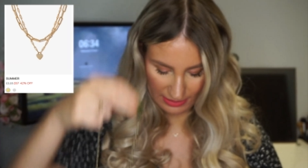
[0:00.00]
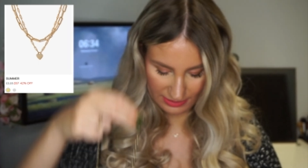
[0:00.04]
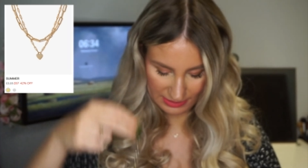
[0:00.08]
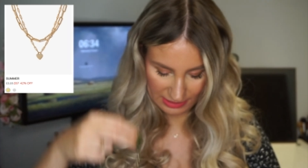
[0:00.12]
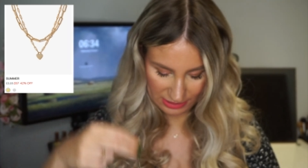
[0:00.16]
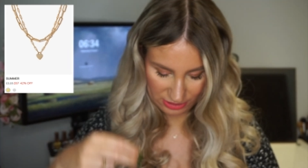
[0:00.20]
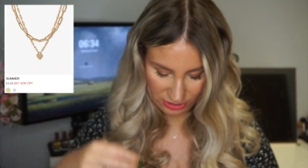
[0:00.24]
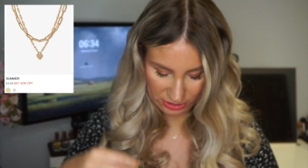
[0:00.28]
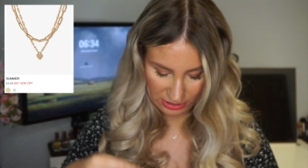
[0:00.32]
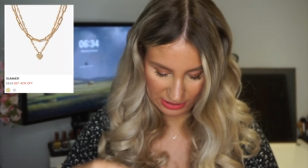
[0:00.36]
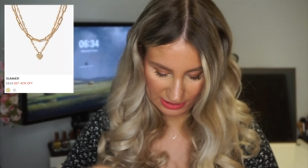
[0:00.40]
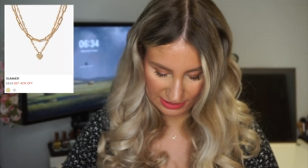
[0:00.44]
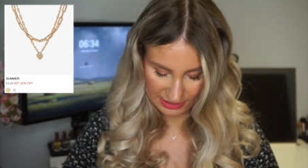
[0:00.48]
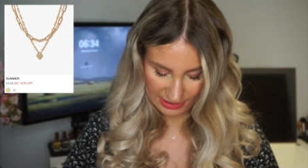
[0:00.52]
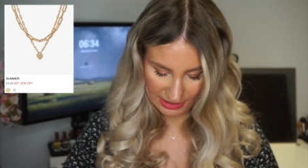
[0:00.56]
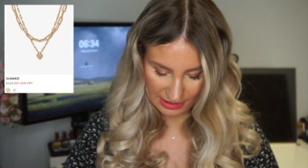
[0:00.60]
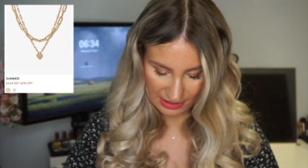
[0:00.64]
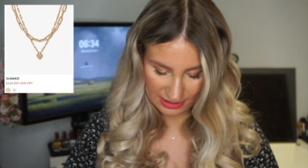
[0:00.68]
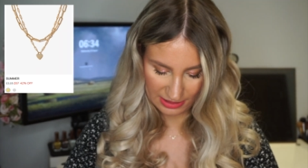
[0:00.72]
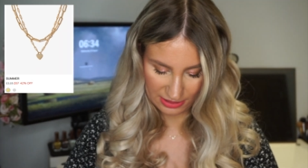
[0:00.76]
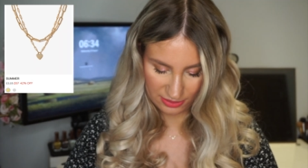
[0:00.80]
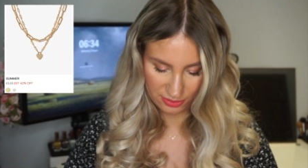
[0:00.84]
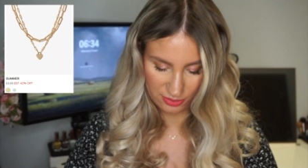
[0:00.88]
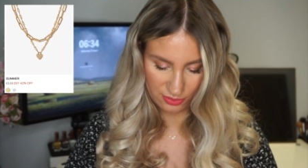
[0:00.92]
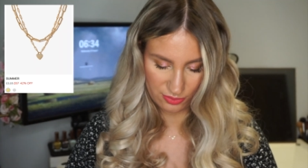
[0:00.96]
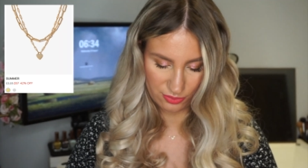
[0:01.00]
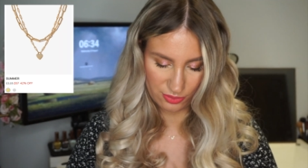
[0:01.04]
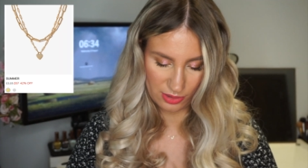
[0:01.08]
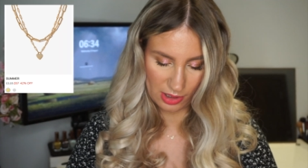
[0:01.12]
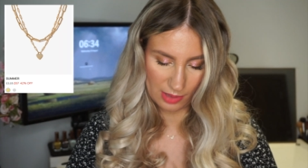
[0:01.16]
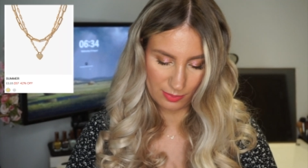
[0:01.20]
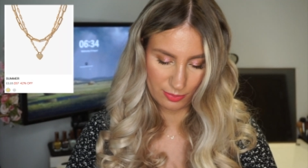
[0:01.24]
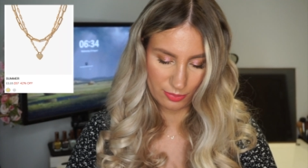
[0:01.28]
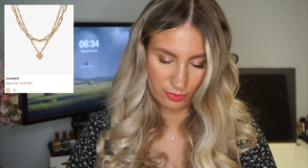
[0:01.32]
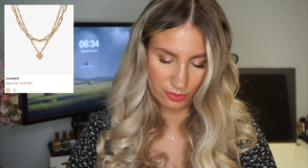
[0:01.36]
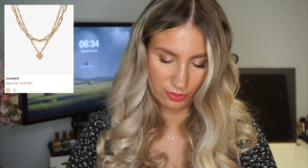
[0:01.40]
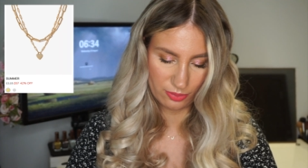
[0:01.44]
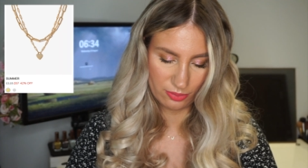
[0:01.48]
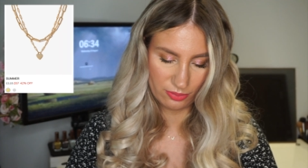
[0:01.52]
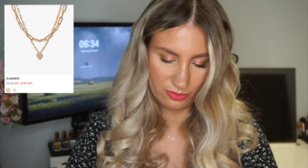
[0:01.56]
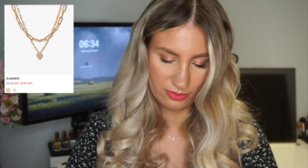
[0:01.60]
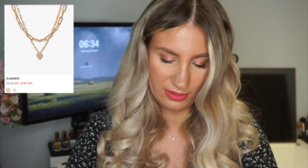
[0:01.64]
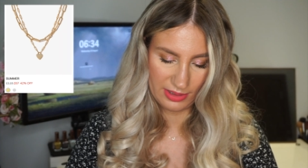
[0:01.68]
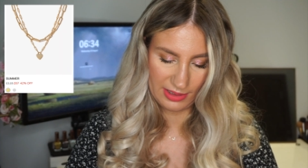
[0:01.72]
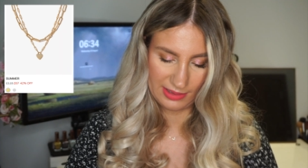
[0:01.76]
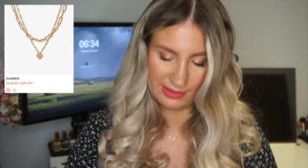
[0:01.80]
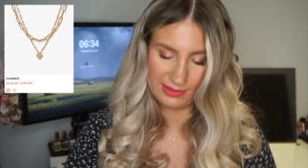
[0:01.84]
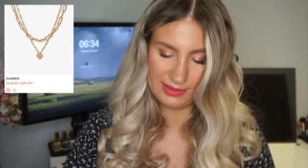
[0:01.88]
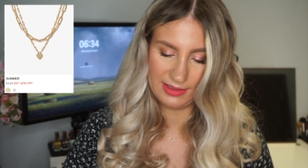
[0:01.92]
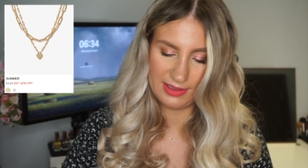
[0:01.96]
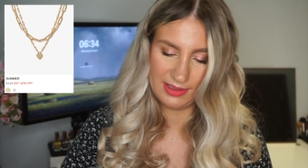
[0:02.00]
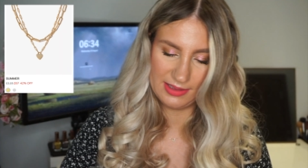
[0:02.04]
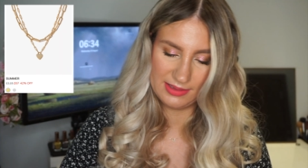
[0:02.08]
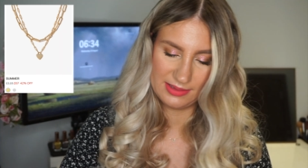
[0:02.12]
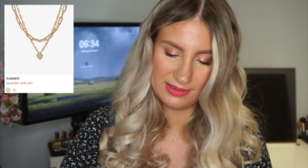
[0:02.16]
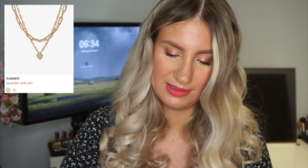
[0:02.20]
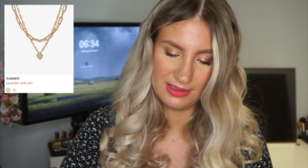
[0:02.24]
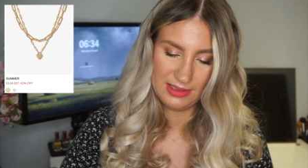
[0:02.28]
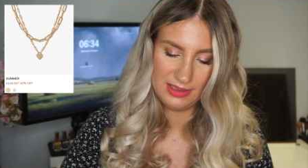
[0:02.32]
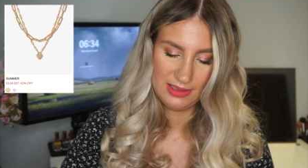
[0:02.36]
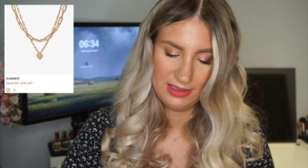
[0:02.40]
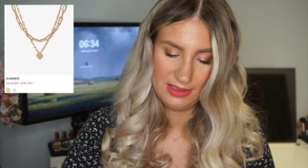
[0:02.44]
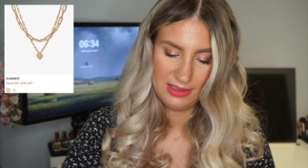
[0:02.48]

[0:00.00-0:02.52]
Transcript: it's actually, again, a double necklace.